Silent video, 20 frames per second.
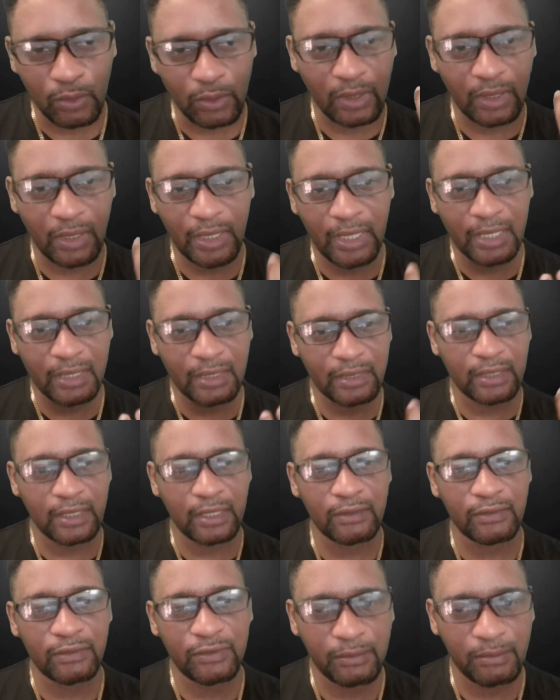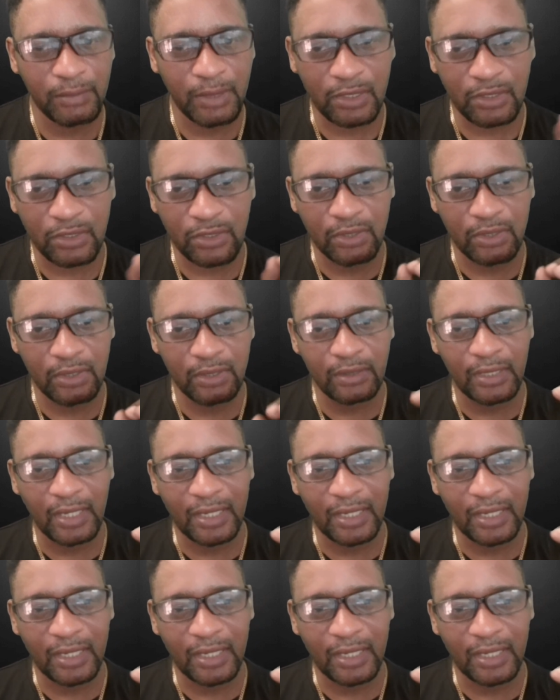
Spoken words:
collect the information,